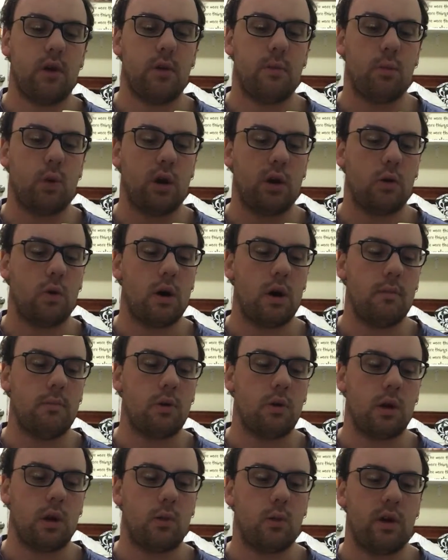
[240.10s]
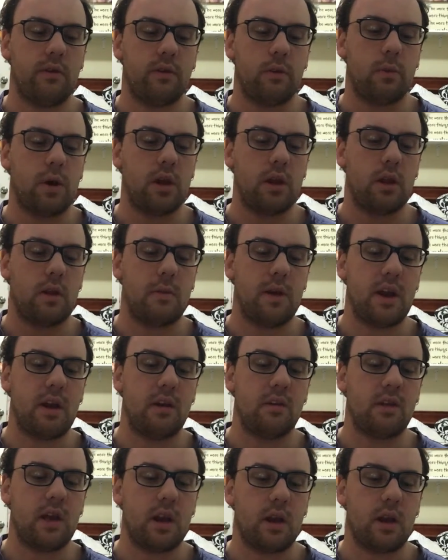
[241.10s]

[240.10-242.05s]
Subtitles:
home one quiet morning, wave goodbye to their parents,